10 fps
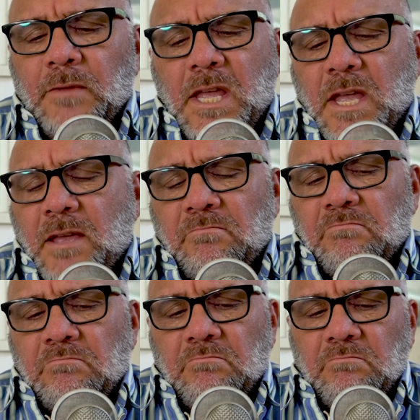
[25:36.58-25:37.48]

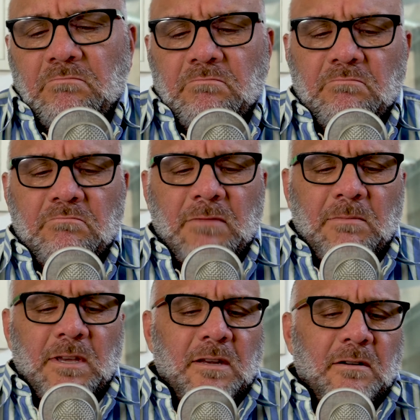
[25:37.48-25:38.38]

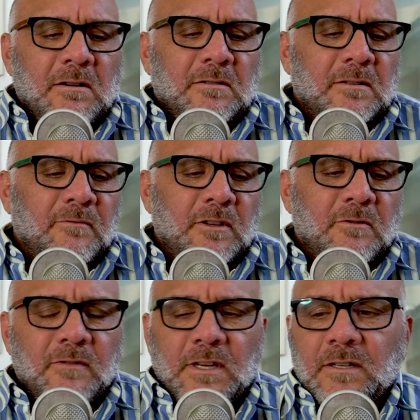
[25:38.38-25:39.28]
maybe it hurts a few
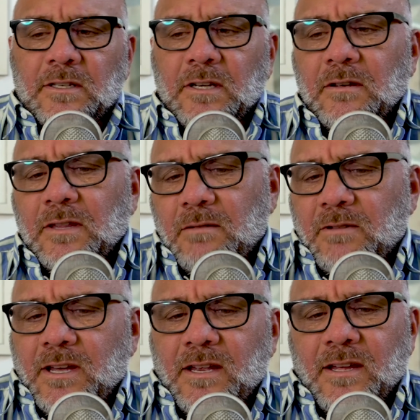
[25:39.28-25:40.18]
feelings here and there,
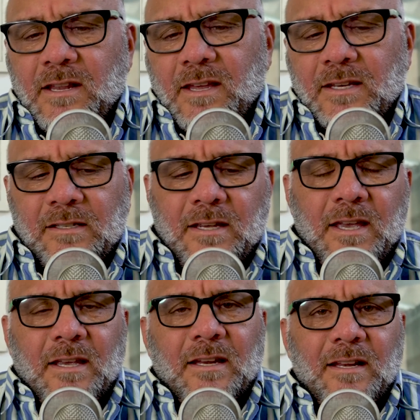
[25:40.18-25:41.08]
but I like
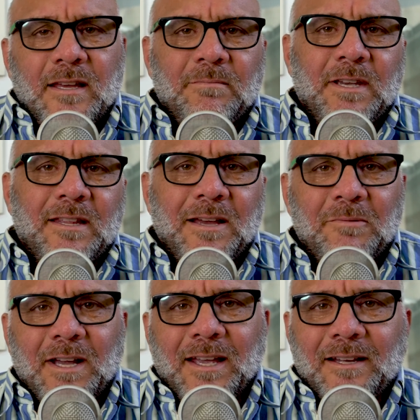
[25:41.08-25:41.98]
saying it. I like being that
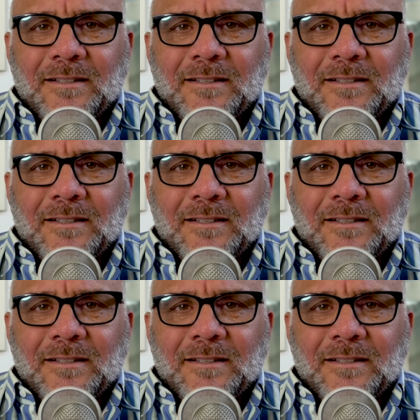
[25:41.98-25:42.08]
way.